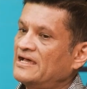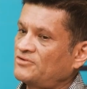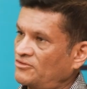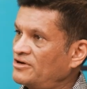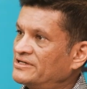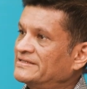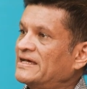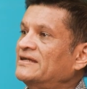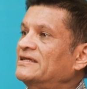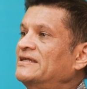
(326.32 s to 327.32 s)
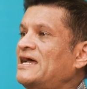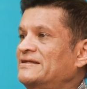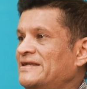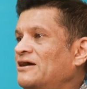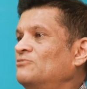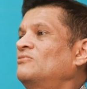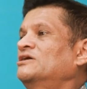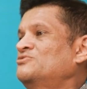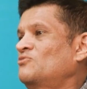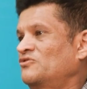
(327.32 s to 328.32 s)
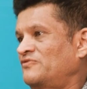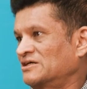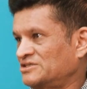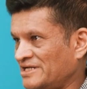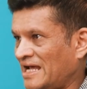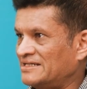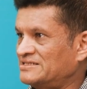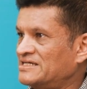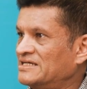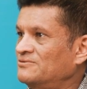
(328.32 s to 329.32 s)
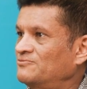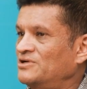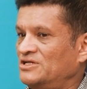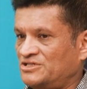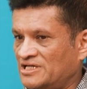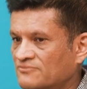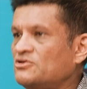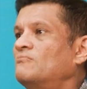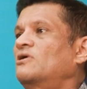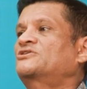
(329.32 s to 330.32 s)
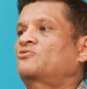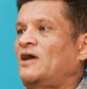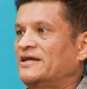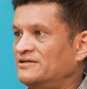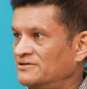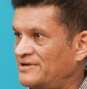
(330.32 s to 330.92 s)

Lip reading: And not only that, it had now much more functionality, which gave you a much wider